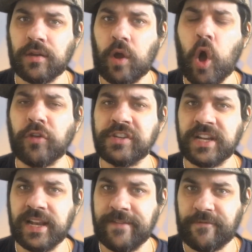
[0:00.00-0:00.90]
on
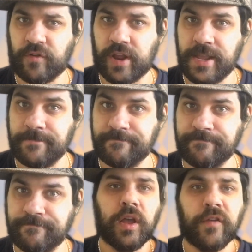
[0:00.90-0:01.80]
delivery.
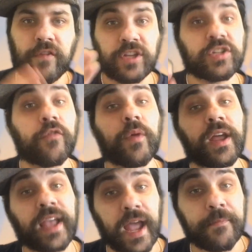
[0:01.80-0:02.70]
First off, when I
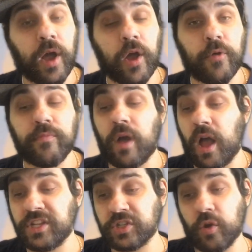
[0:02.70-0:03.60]
came home, I
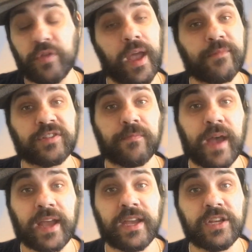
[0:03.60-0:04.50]
saw the Amazon
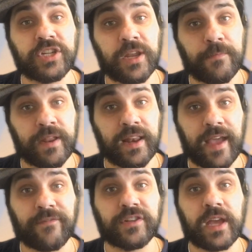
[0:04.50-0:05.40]
package. It had been
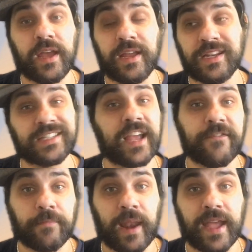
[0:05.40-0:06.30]
left in a safe
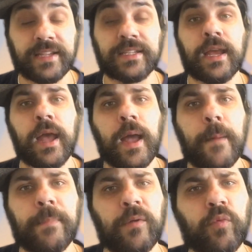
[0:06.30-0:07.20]
place,
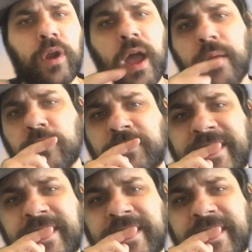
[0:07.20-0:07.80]
but what I was very